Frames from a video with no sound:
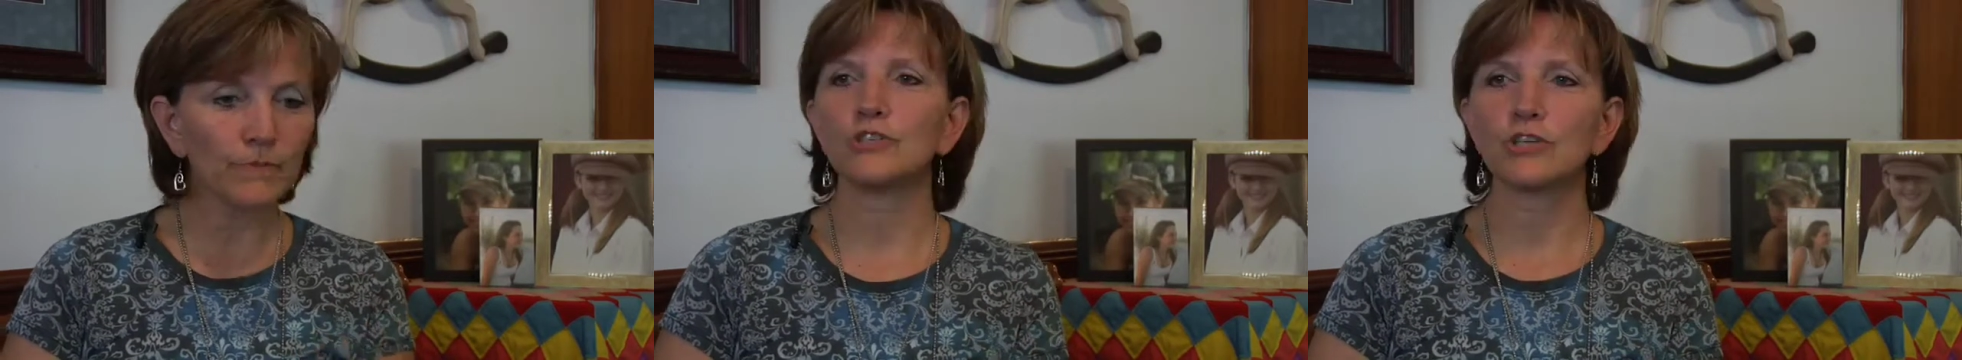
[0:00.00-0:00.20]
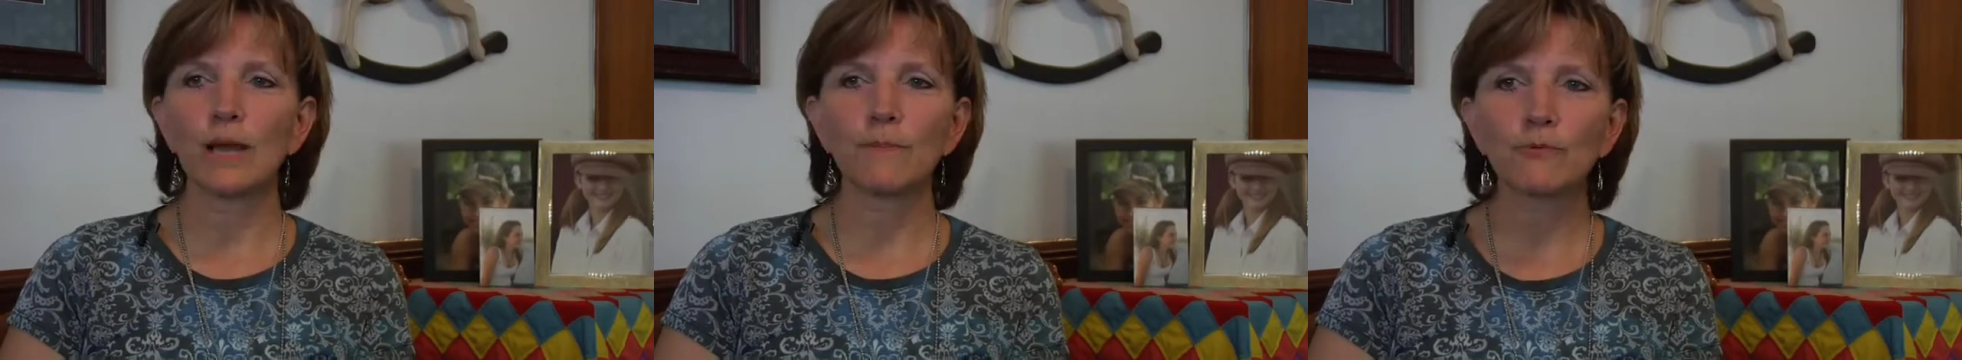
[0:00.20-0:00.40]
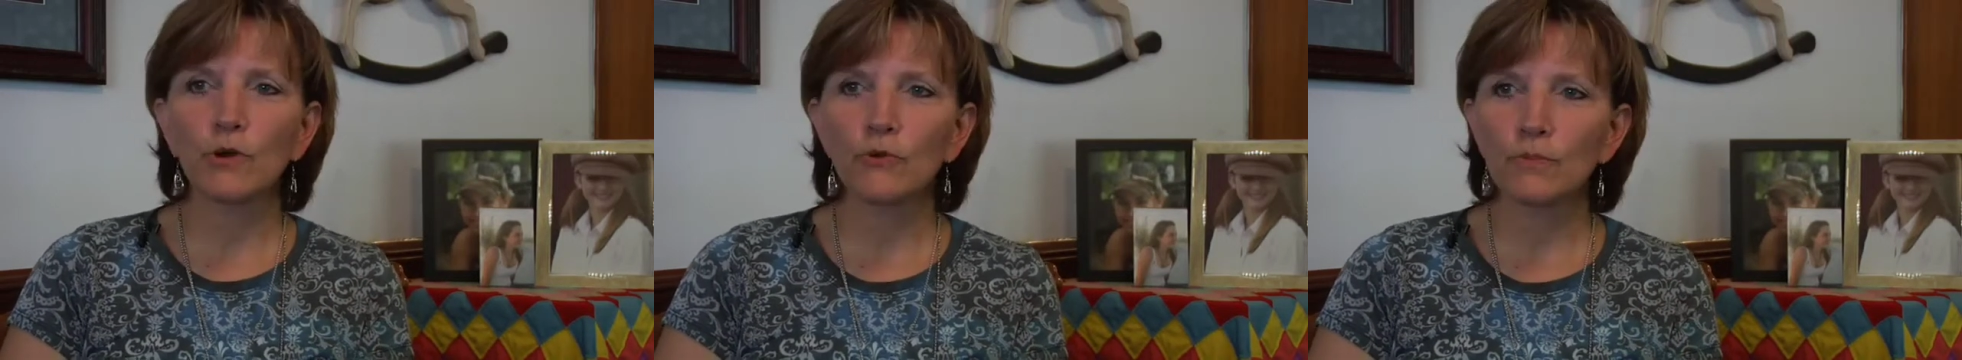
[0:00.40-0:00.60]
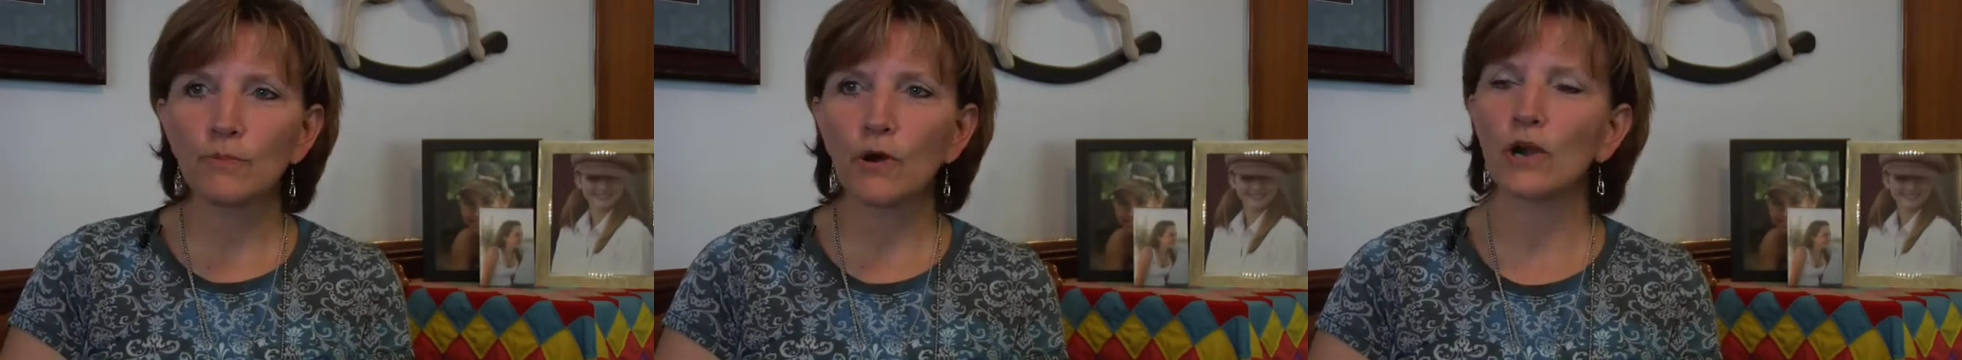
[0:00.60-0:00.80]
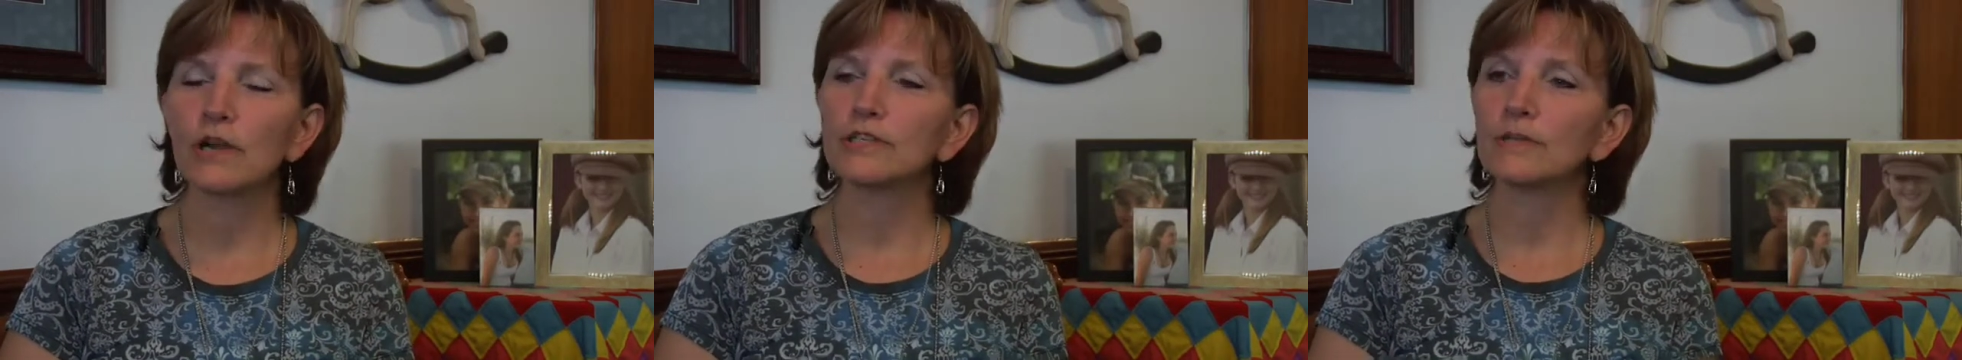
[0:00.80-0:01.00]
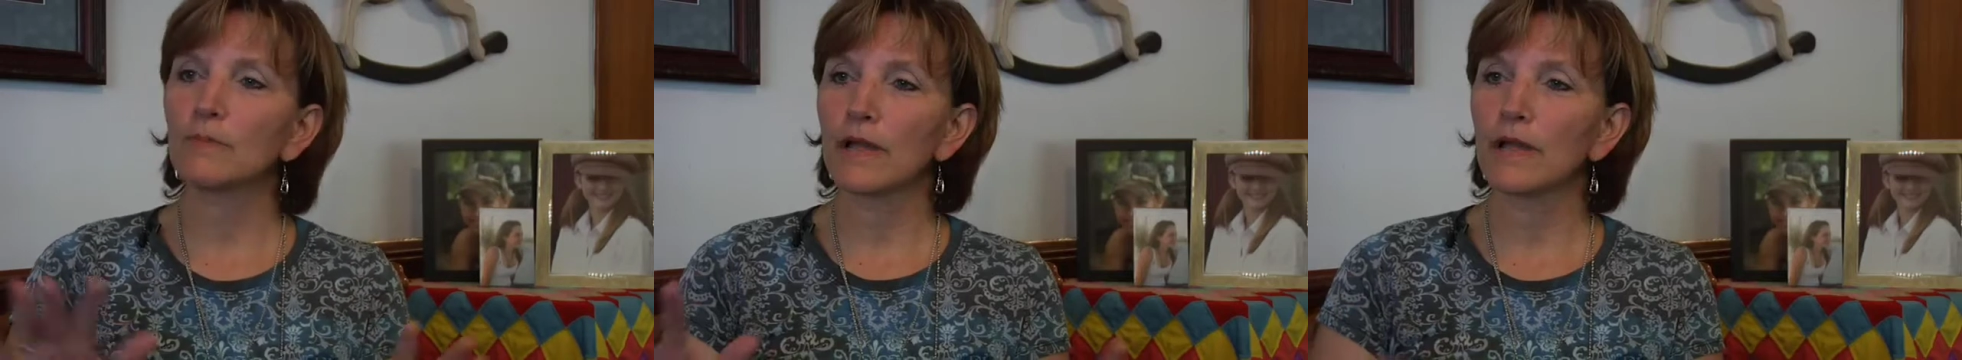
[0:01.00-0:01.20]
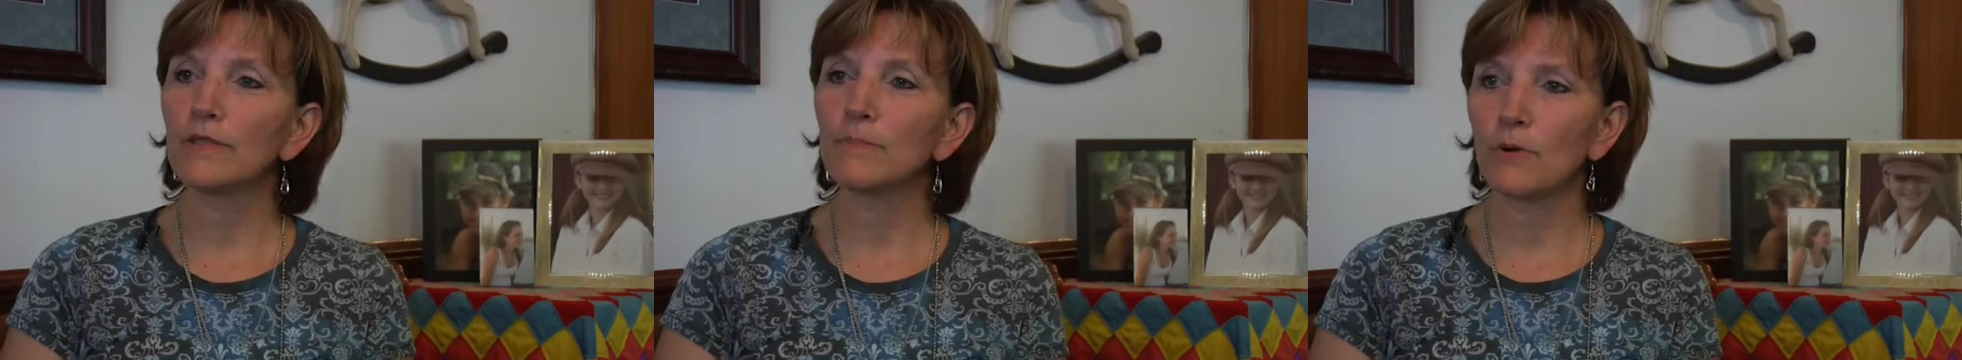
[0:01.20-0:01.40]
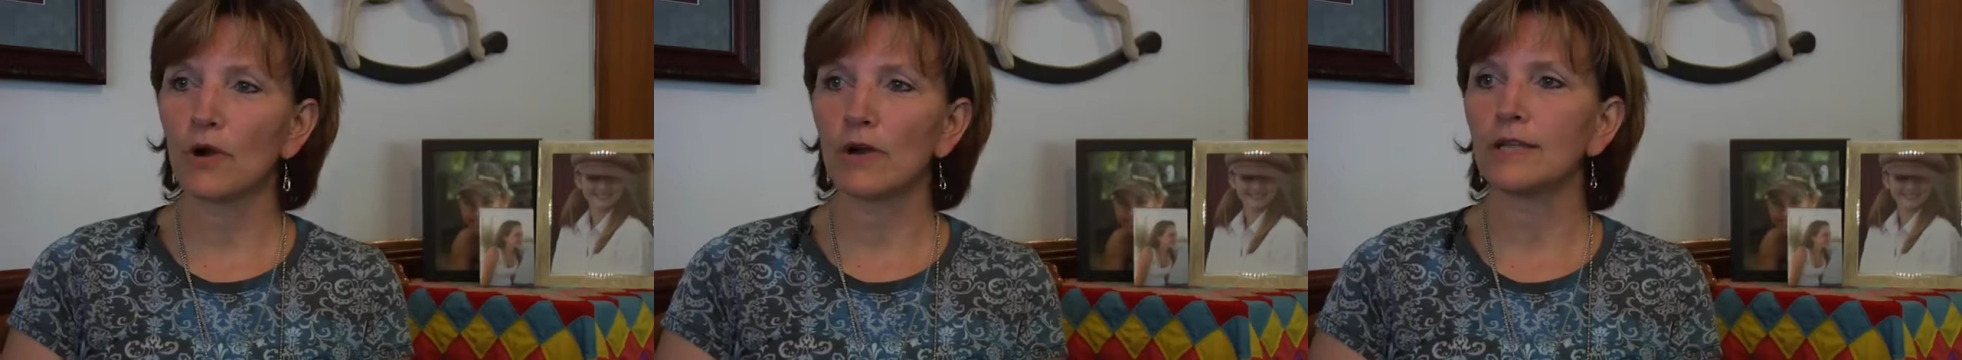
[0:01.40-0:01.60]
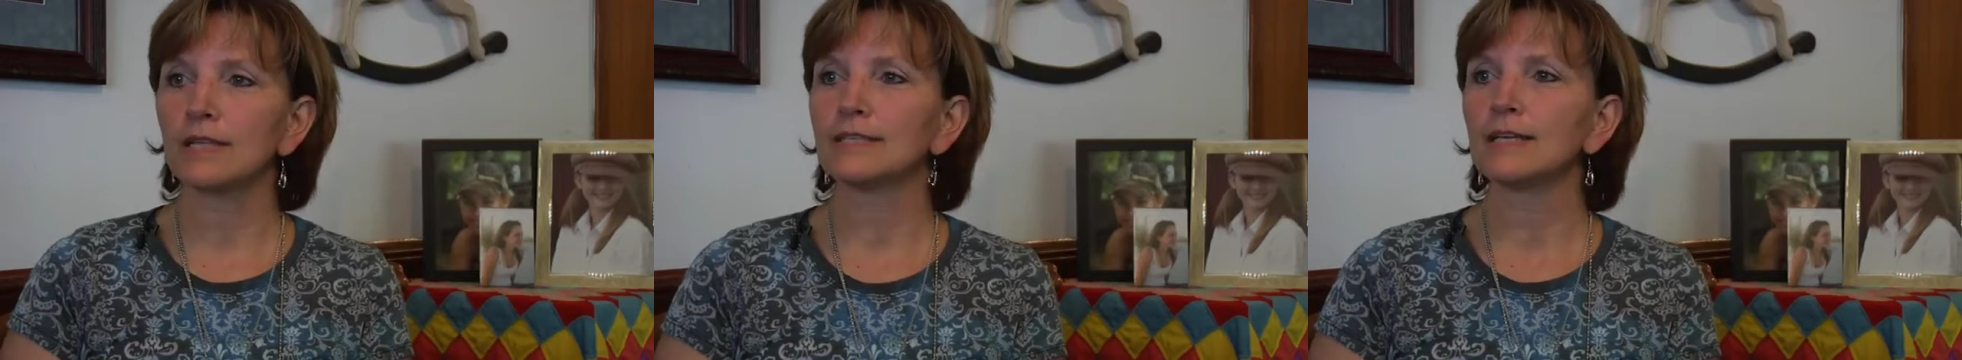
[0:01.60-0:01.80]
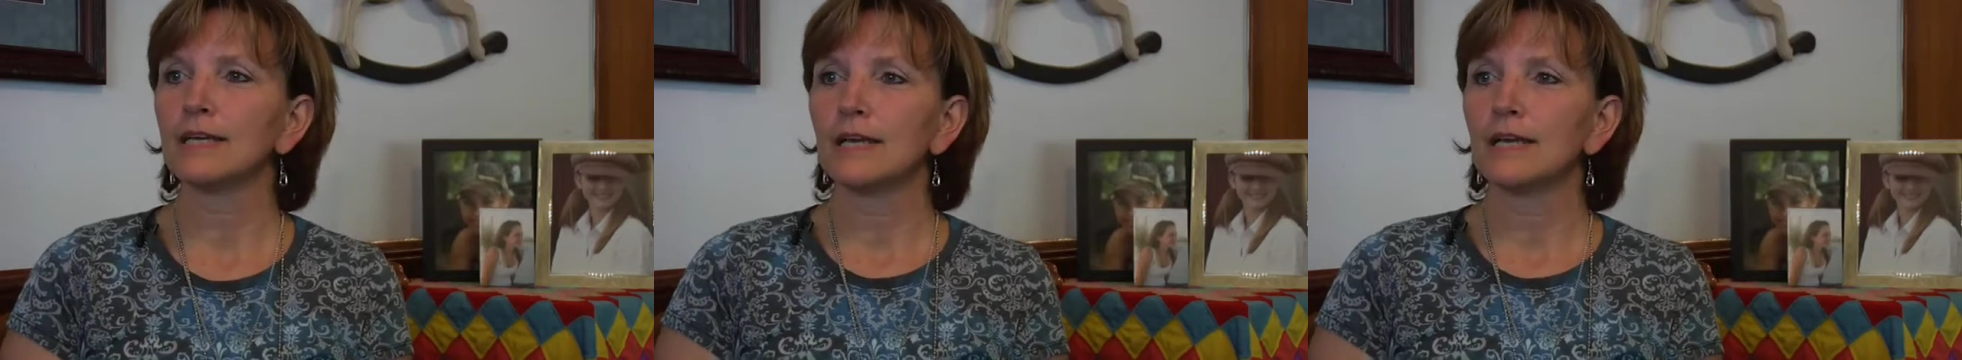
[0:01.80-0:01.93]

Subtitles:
chaperone the parties, plan the parties.